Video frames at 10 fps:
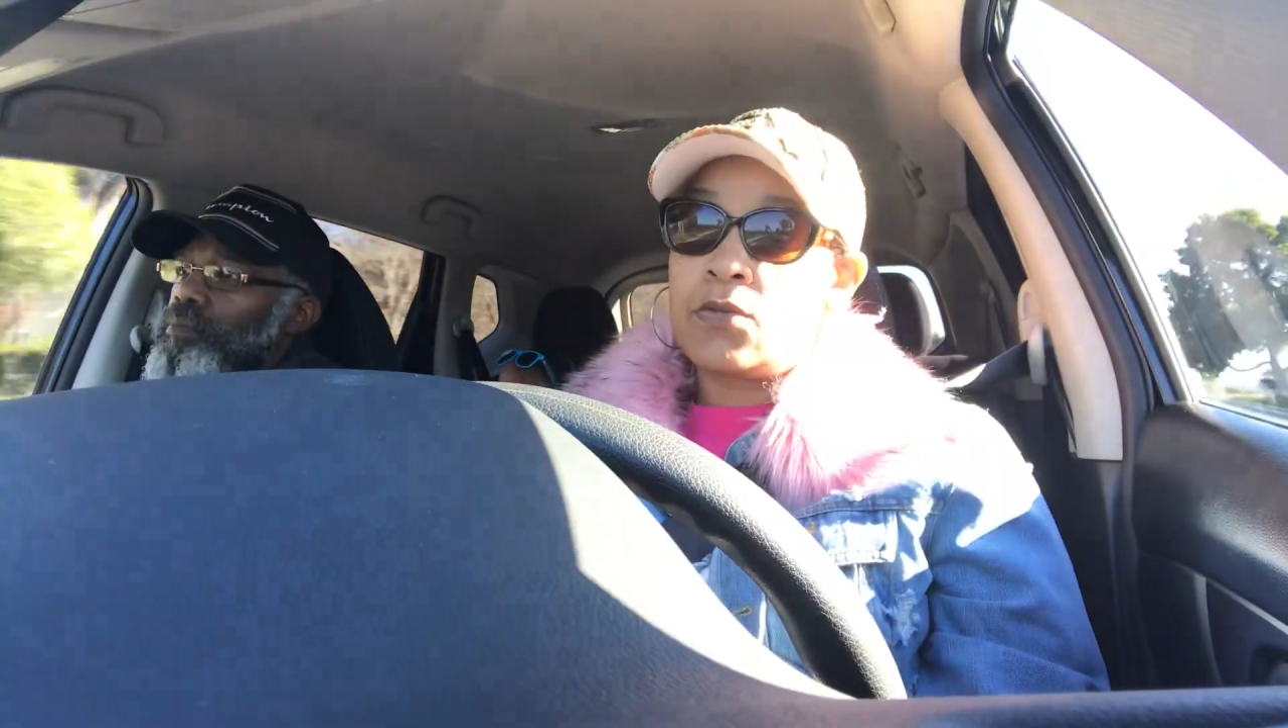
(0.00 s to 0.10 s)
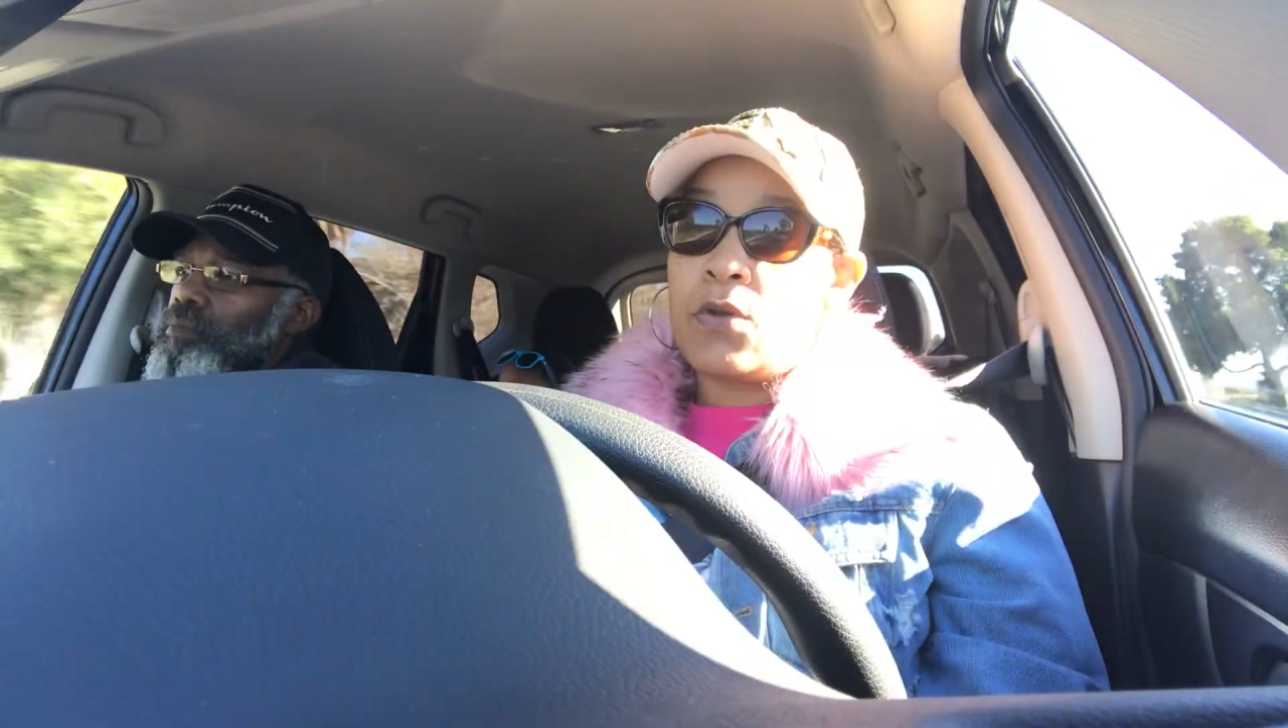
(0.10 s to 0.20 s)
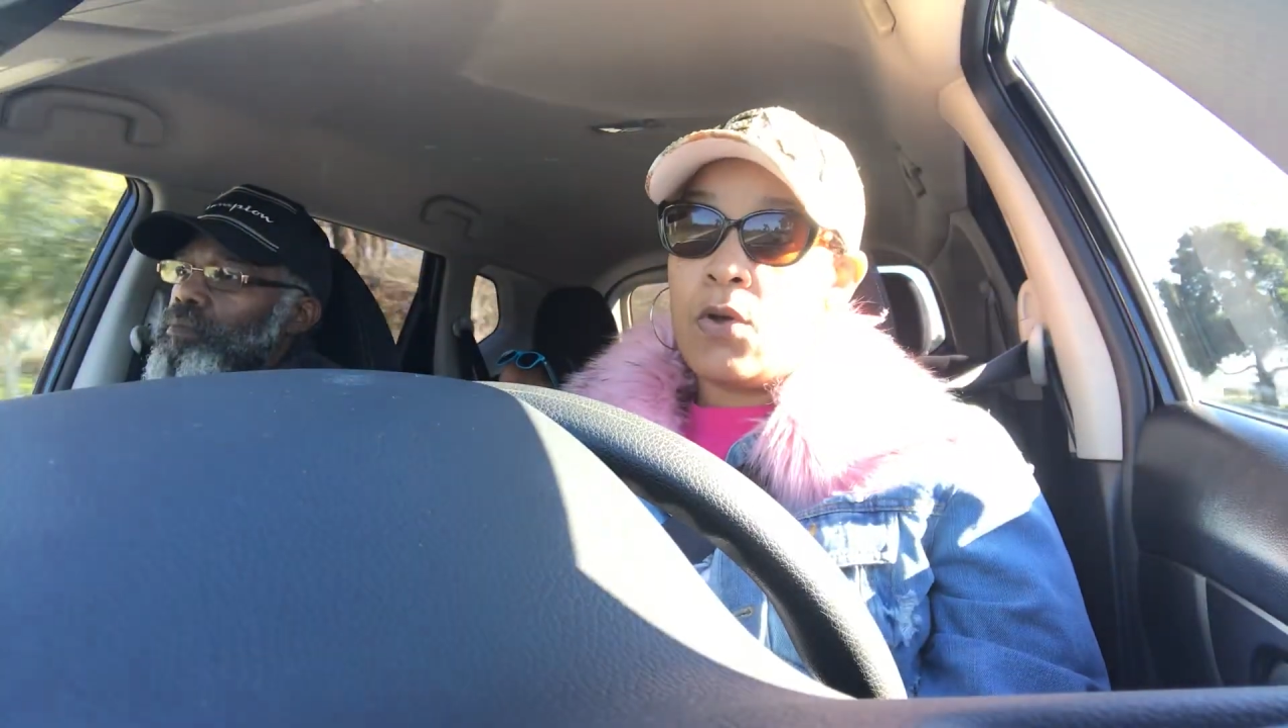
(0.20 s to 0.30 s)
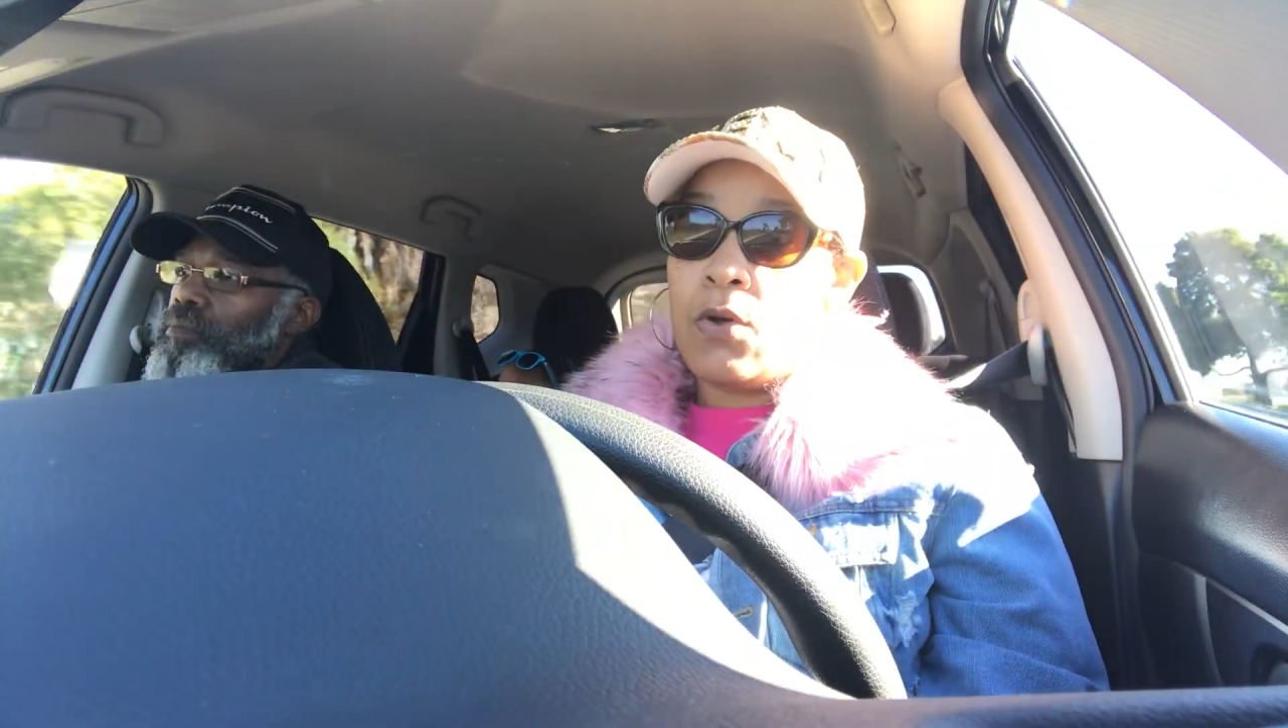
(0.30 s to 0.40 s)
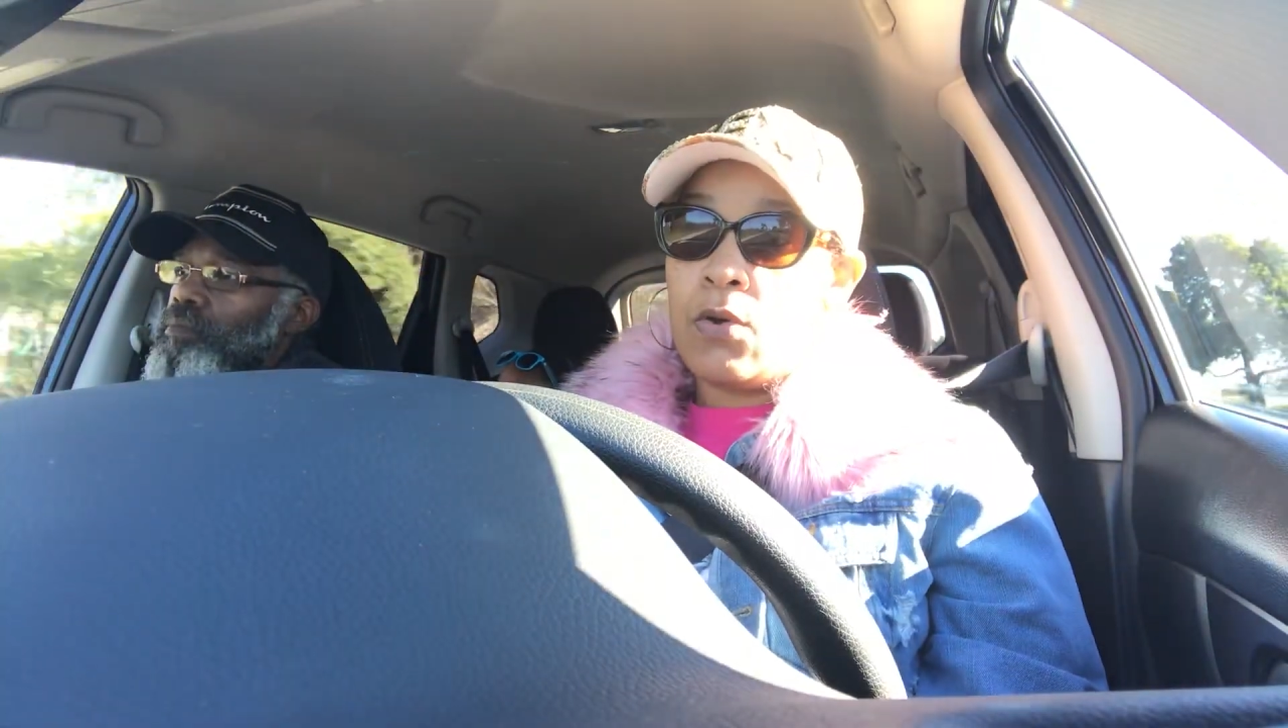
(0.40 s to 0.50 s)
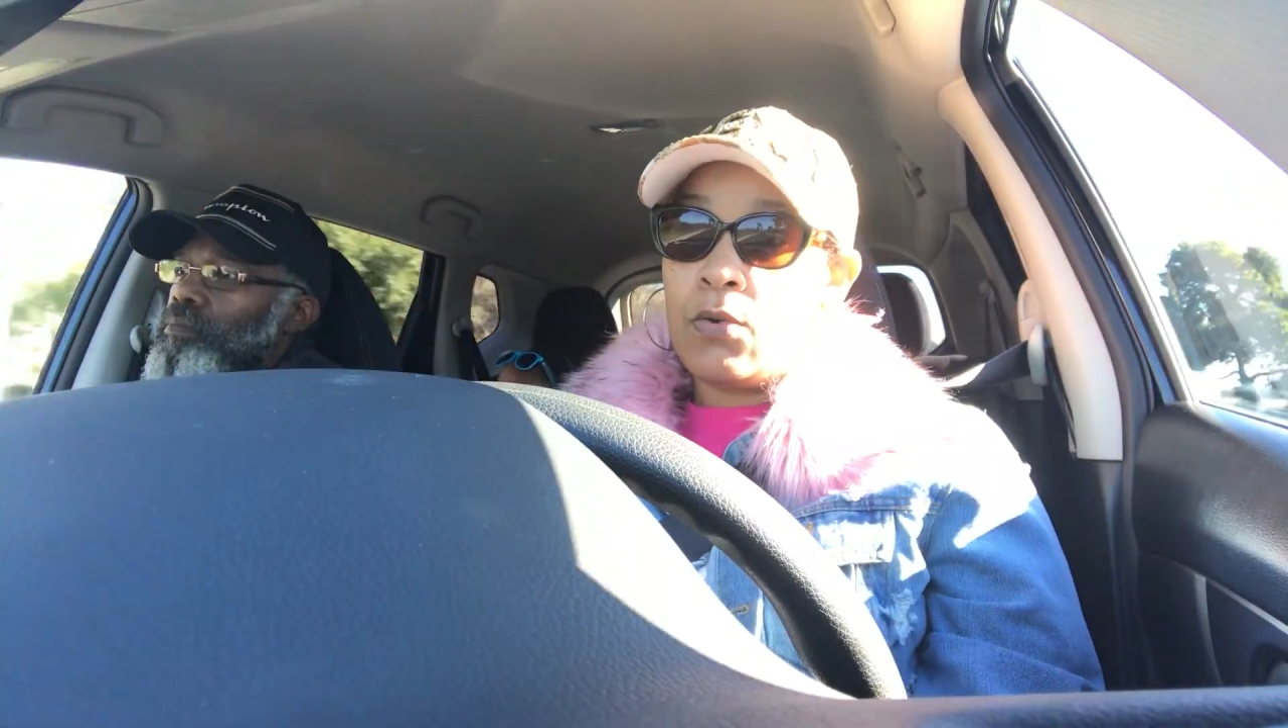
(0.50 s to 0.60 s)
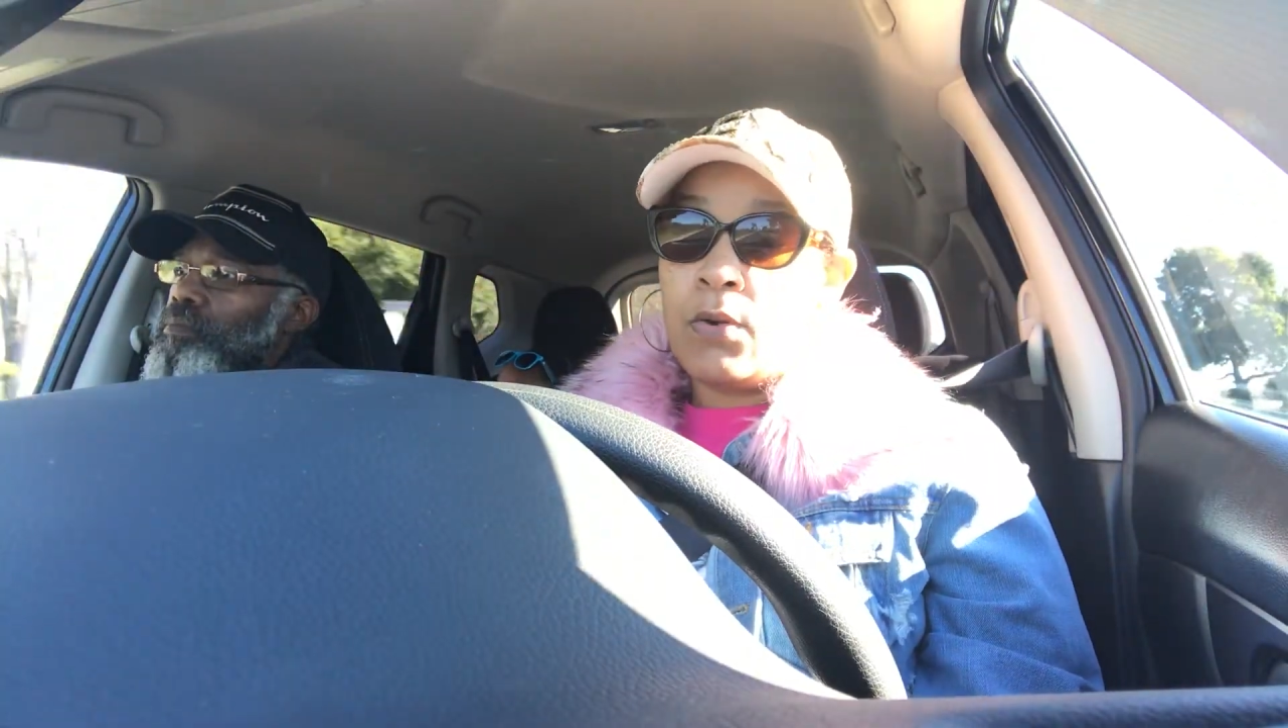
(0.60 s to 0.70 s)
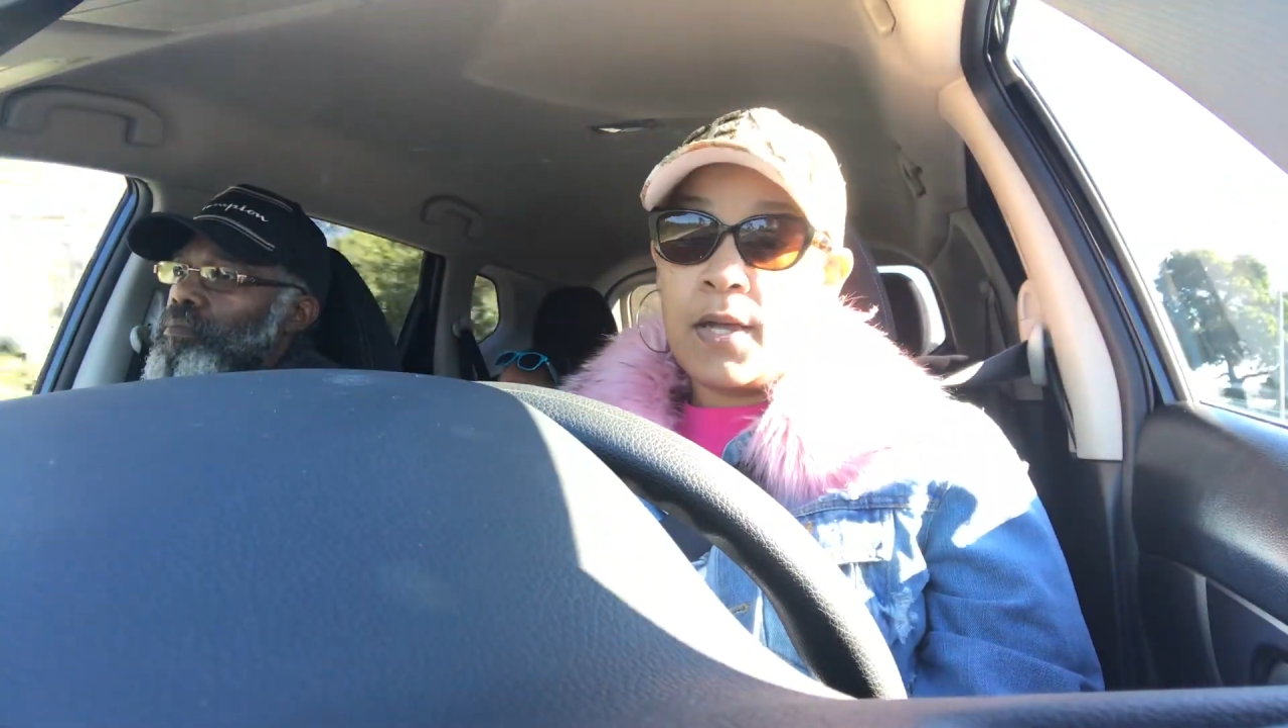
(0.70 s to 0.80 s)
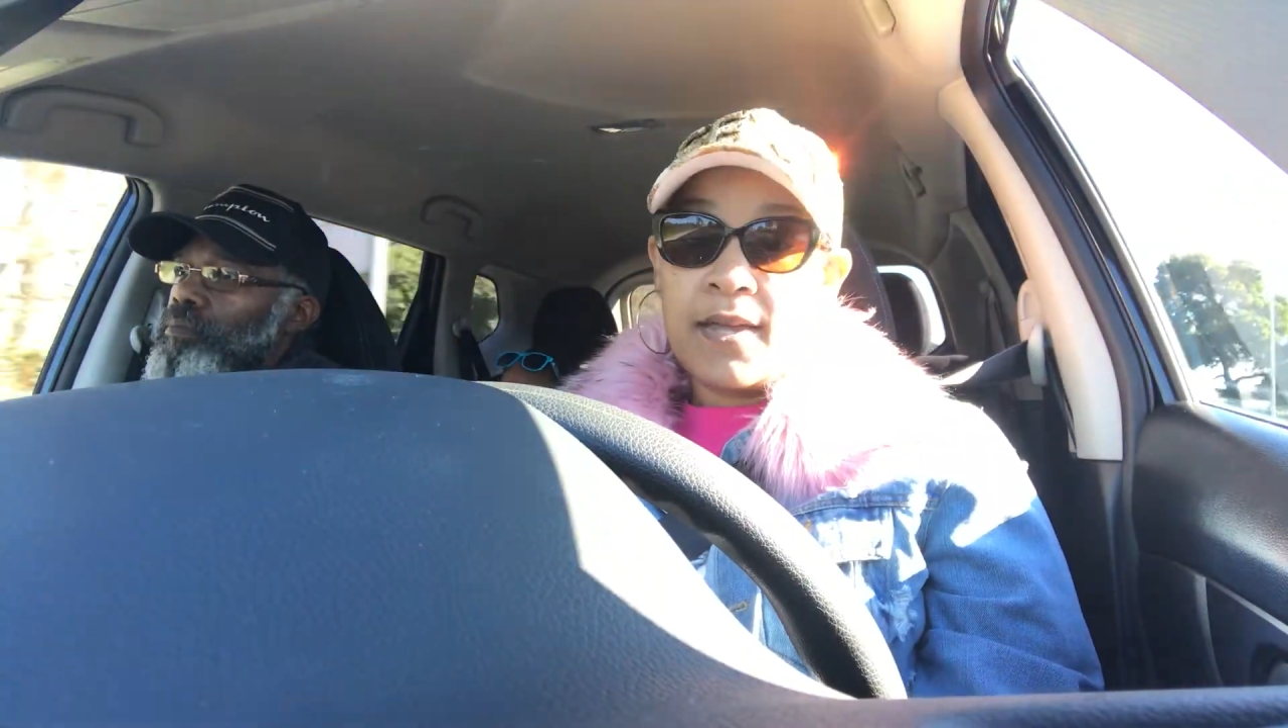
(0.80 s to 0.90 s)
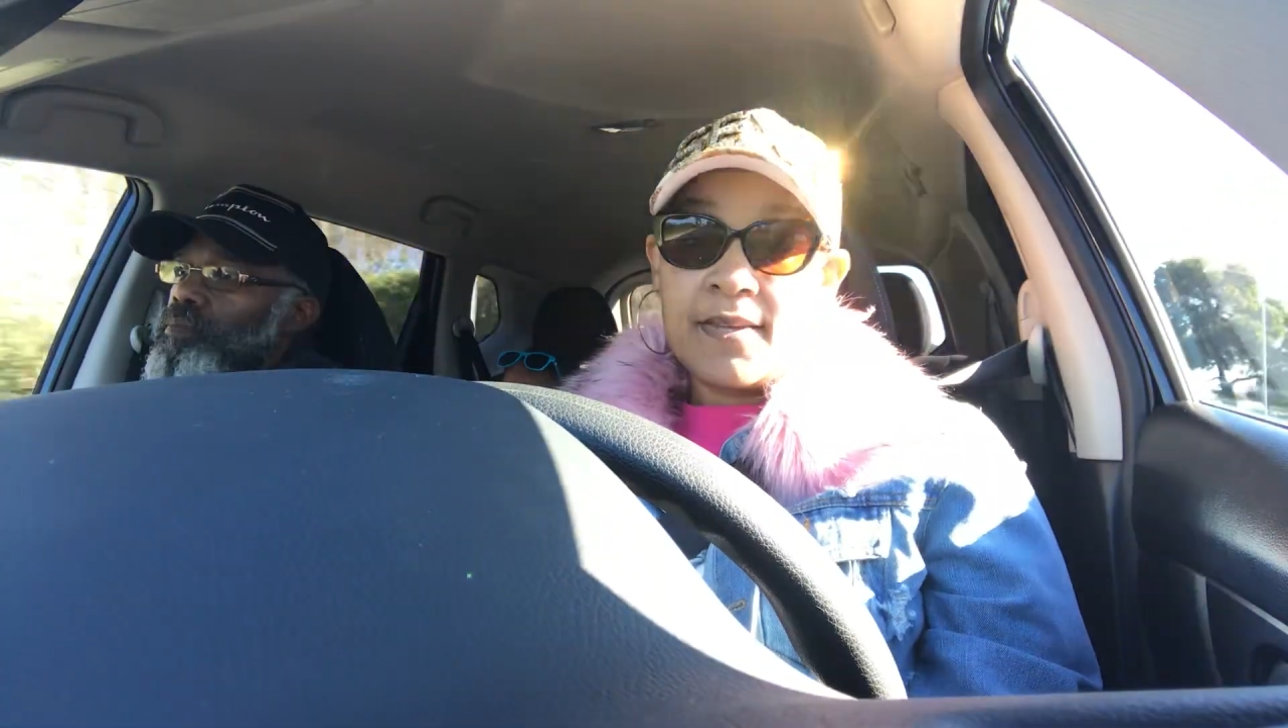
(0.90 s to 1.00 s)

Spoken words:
So